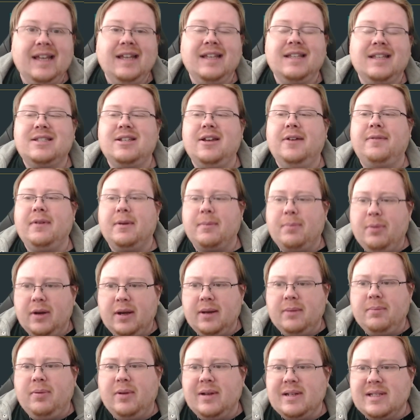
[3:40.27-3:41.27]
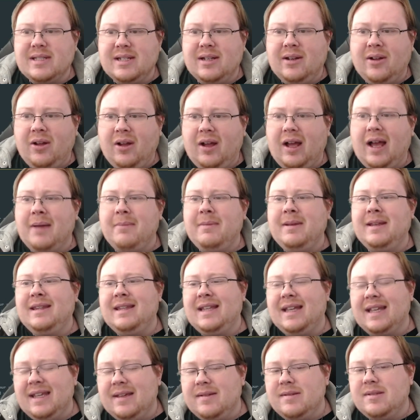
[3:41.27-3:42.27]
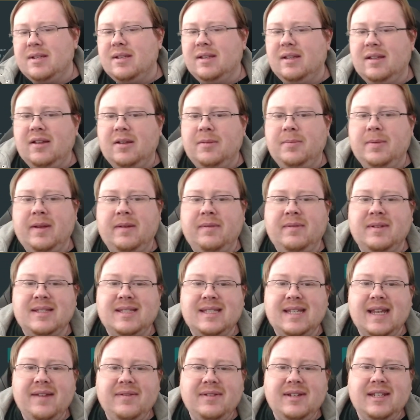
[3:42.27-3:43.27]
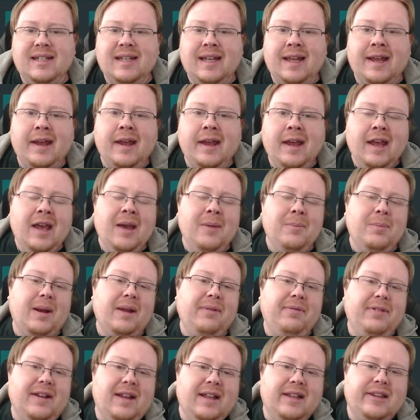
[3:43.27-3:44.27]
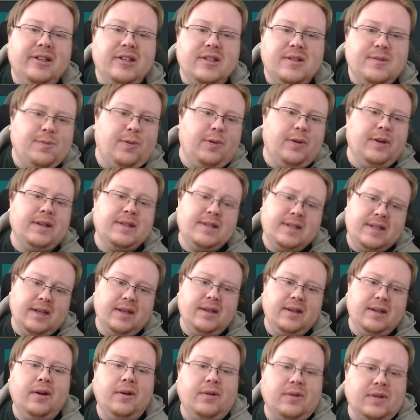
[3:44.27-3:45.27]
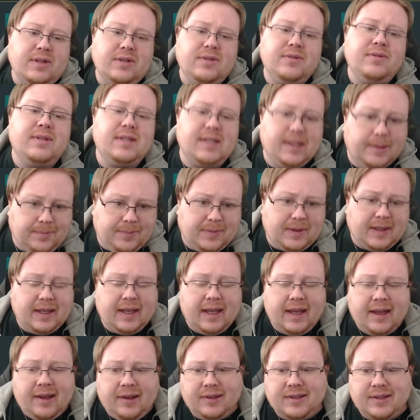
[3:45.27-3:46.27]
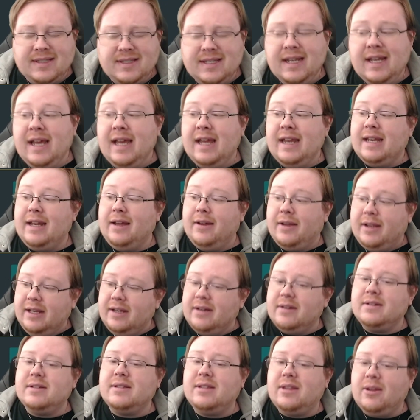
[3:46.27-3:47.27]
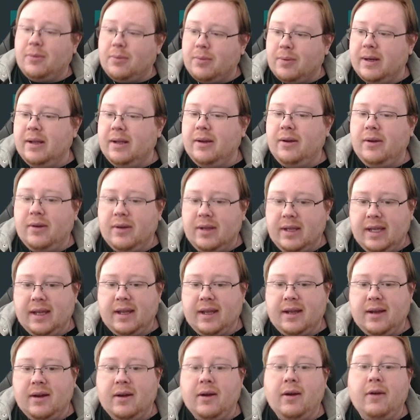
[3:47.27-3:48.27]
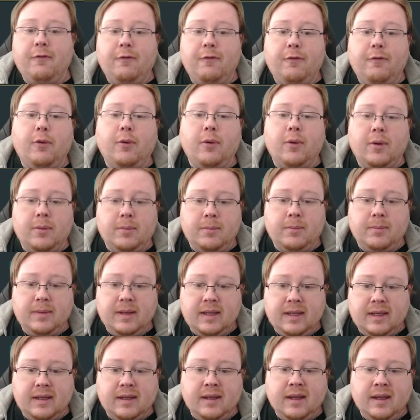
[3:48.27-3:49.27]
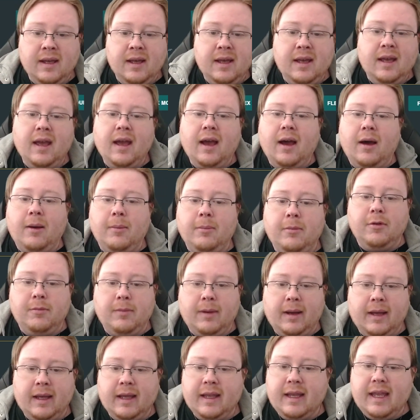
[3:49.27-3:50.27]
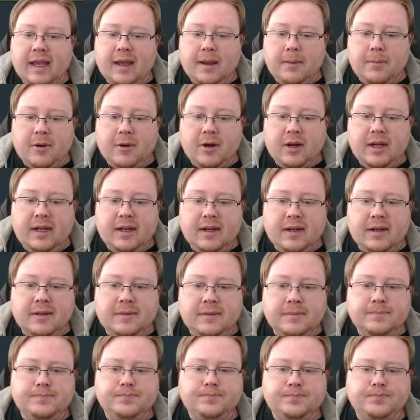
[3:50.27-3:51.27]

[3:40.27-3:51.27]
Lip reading: So if you're putting points in hull, I mean, that gives you a little bit of a safety net, but I feel like those points could go to something else. Now, here's the real kicker for me. I'll move my camera here.